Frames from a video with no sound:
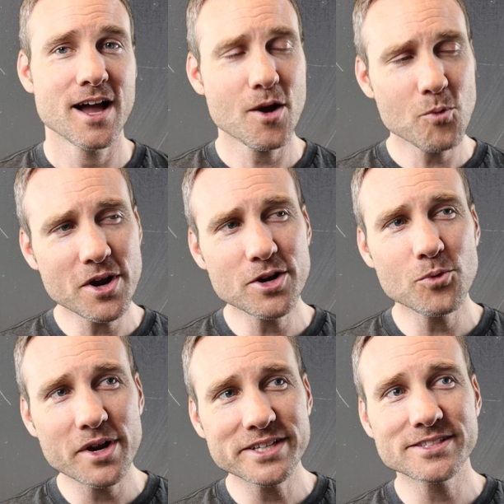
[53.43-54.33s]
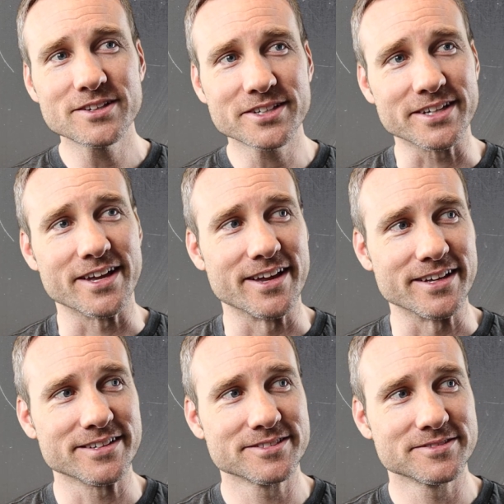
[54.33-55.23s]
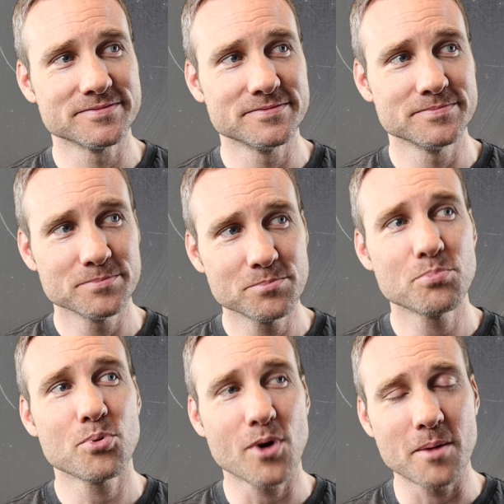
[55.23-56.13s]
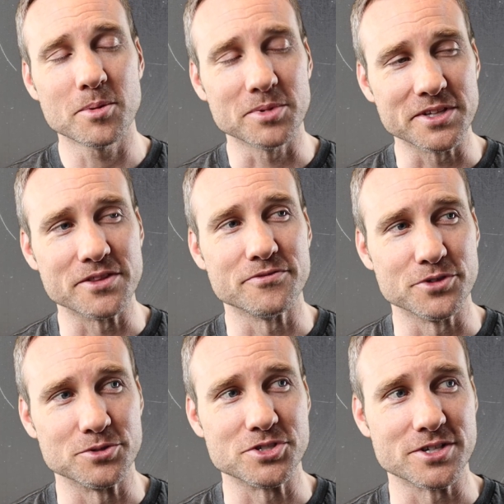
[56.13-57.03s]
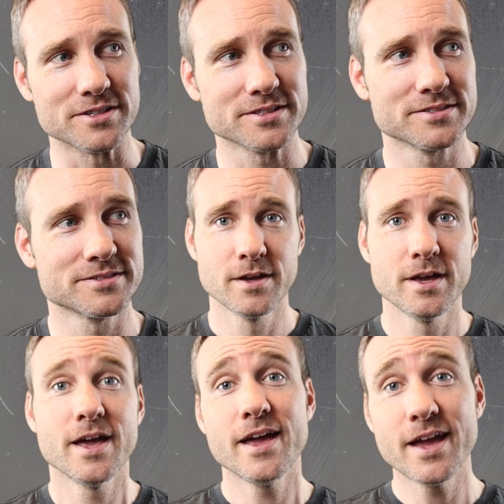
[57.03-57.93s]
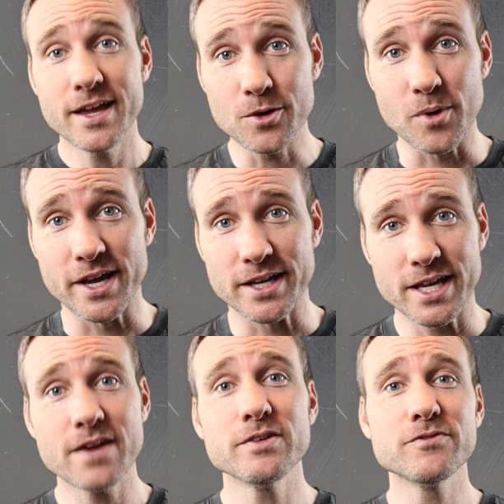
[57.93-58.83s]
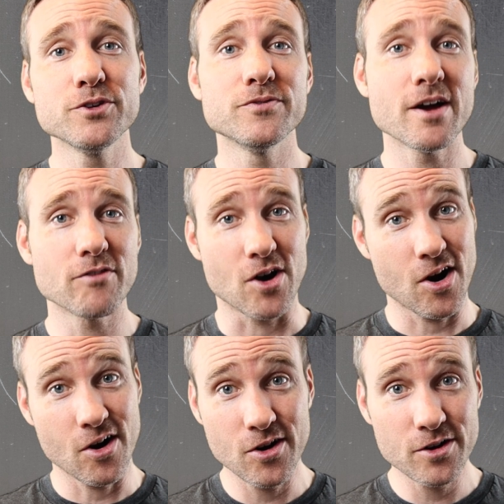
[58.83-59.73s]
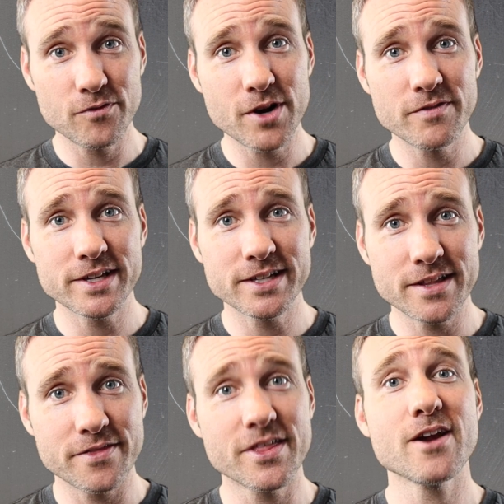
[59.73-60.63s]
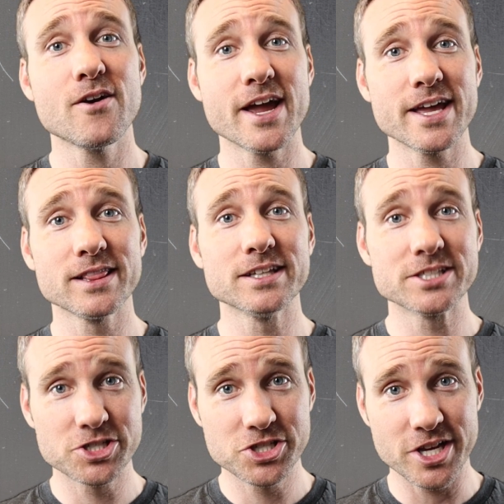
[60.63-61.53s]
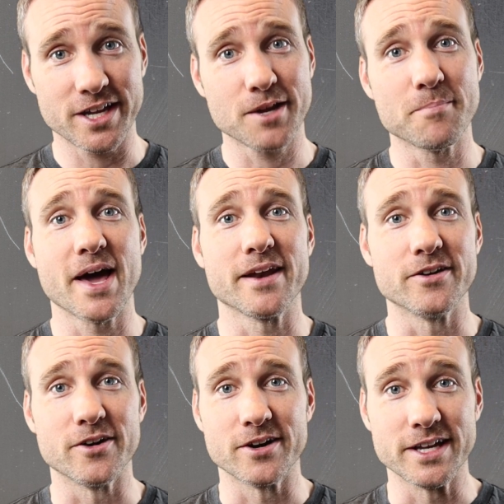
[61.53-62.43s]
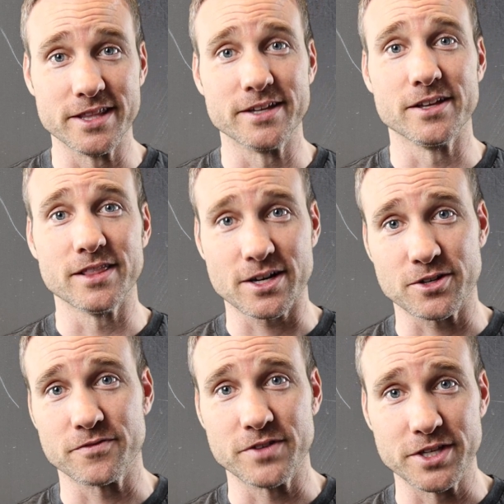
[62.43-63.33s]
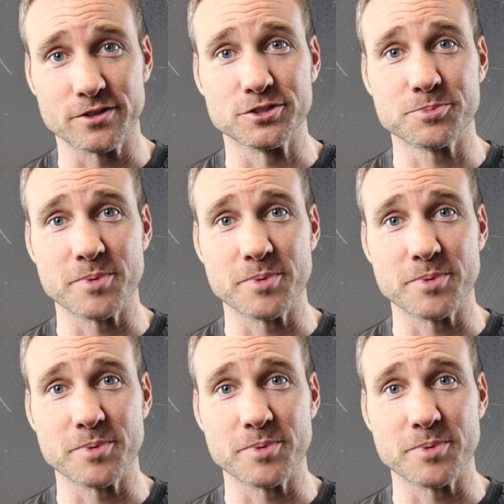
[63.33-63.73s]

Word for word: I wonder what he's looking at. Probably the future. Anyway, even if you've never heard of Rivian, they are a legit competitor in the electric vehicle